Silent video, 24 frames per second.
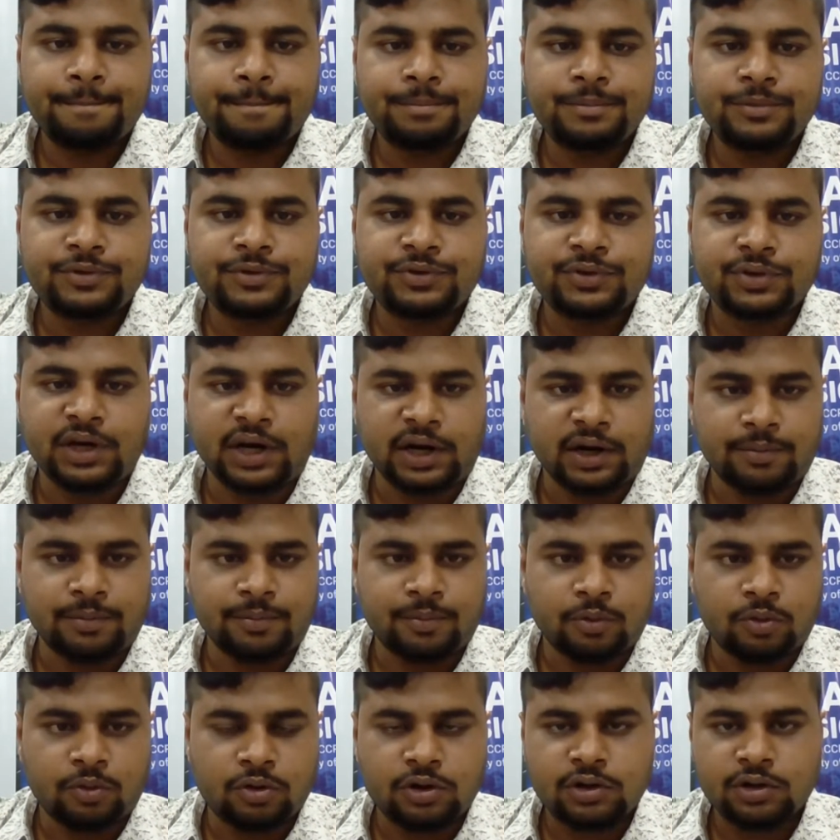select the
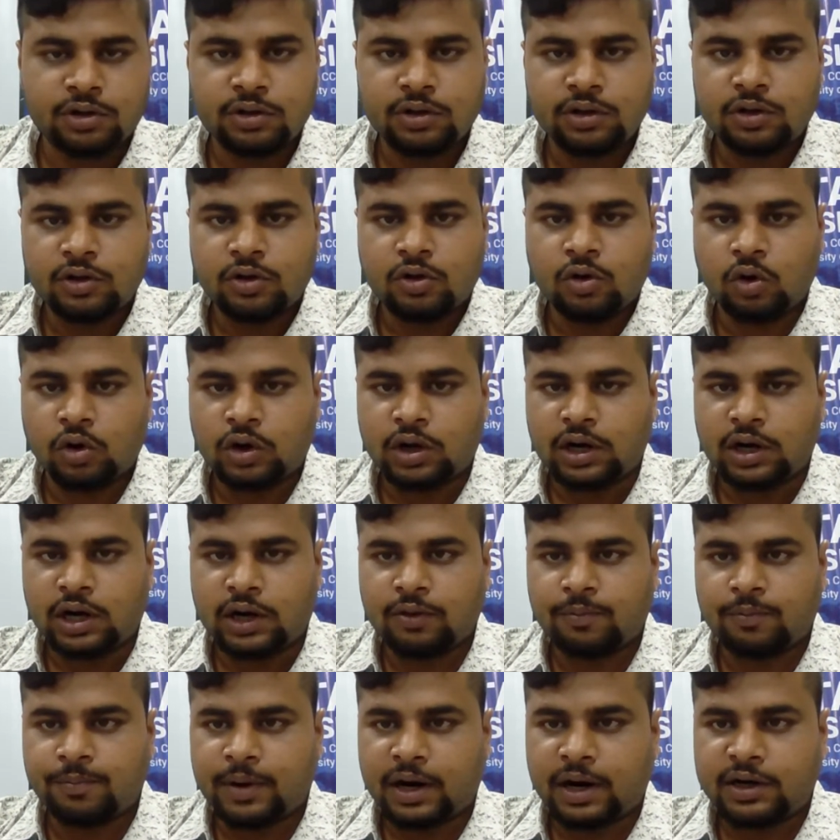board. Okay,
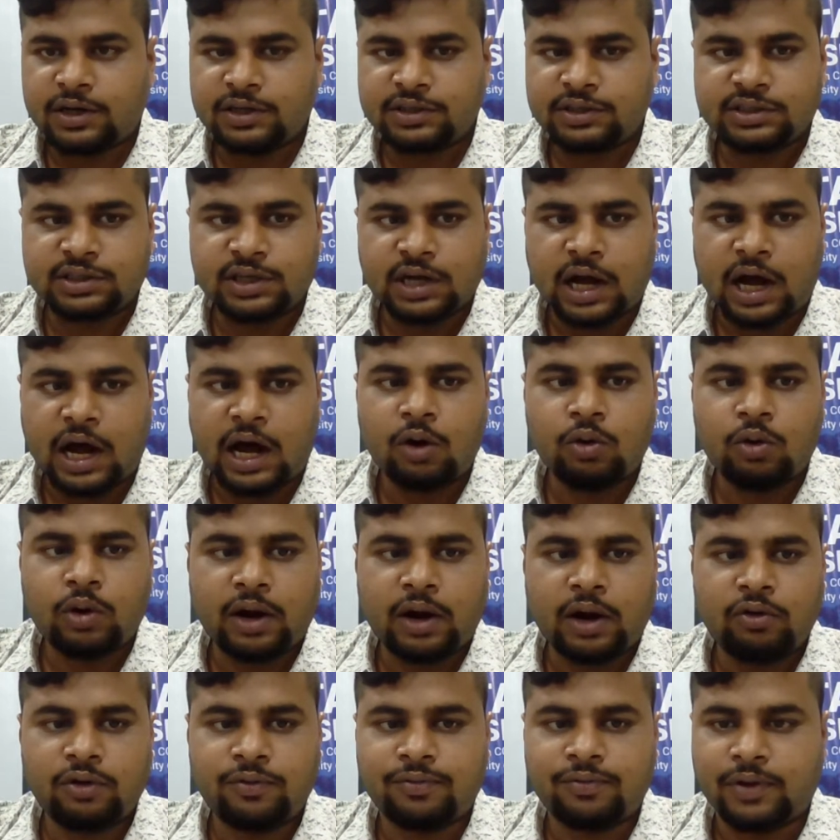another part is how
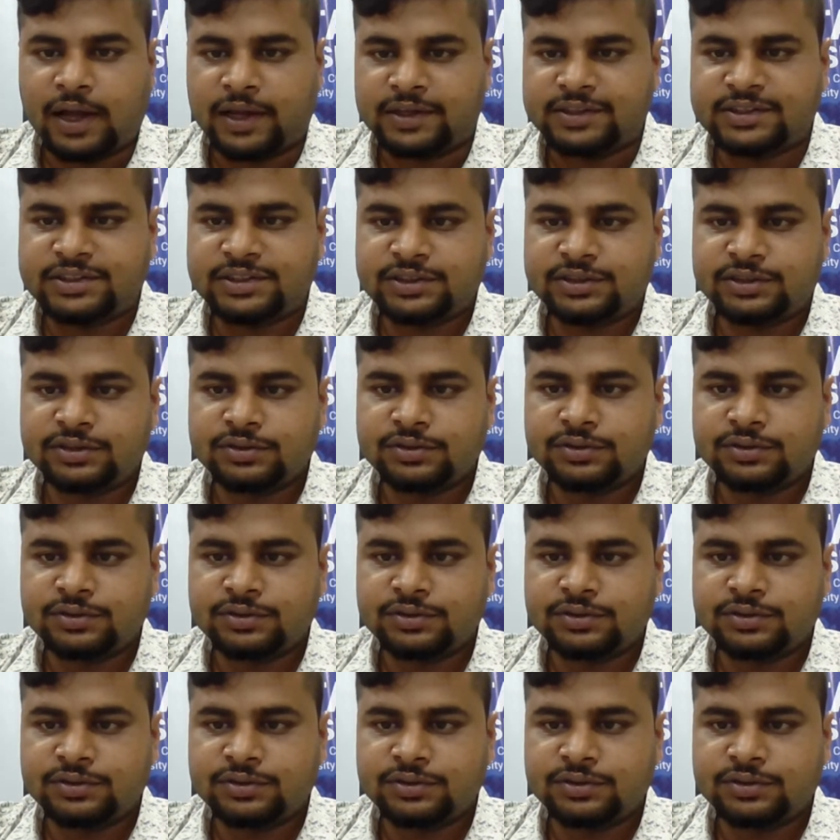can we flash?